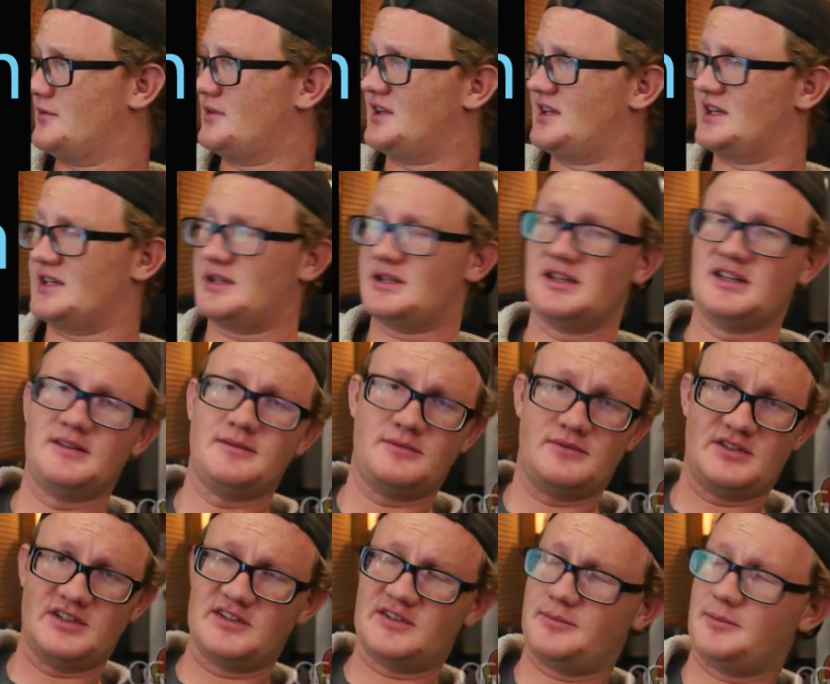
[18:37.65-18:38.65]
Like, it
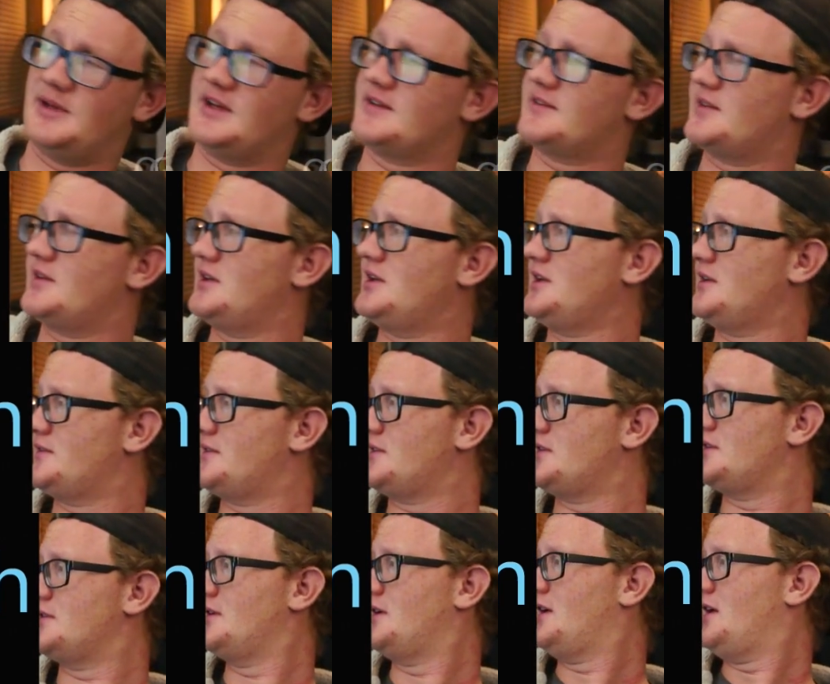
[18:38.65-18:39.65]
just makes it
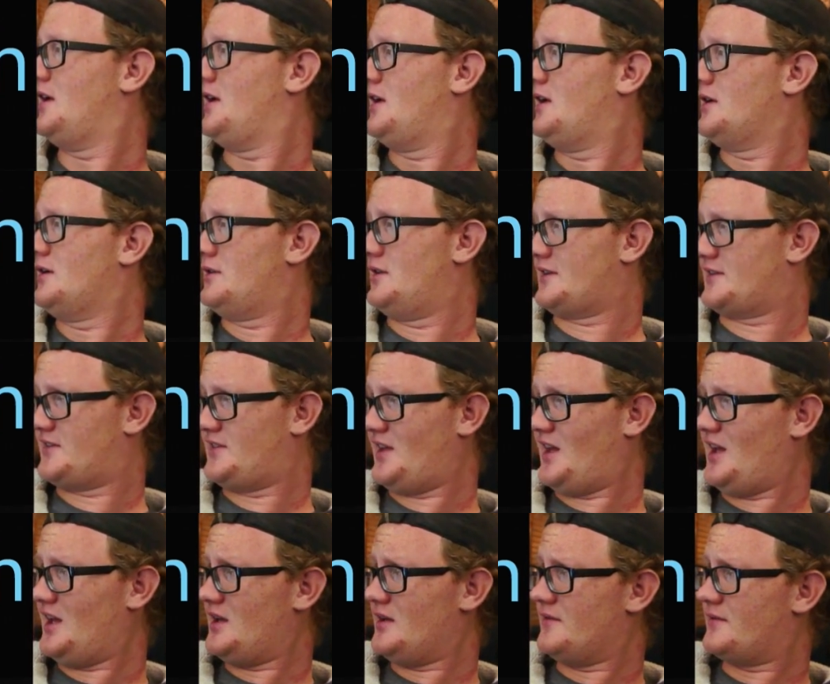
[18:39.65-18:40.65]
easy. Click
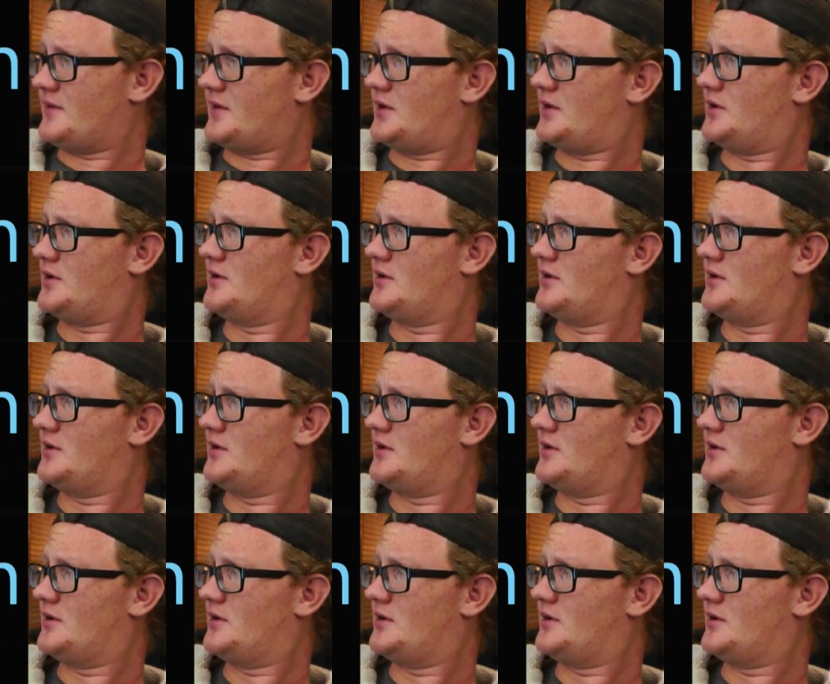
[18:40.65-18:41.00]
Save.